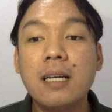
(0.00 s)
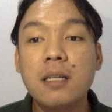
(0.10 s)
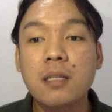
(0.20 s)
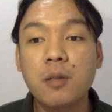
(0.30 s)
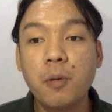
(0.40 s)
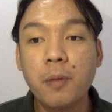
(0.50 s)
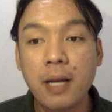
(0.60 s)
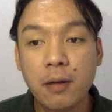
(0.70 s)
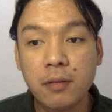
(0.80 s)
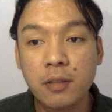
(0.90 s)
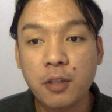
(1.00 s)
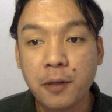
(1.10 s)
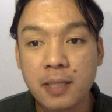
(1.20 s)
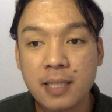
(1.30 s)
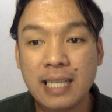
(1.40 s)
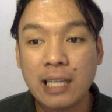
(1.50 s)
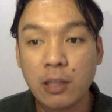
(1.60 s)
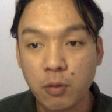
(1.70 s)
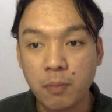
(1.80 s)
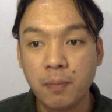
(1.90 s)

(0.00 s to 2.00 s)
surround your coelom,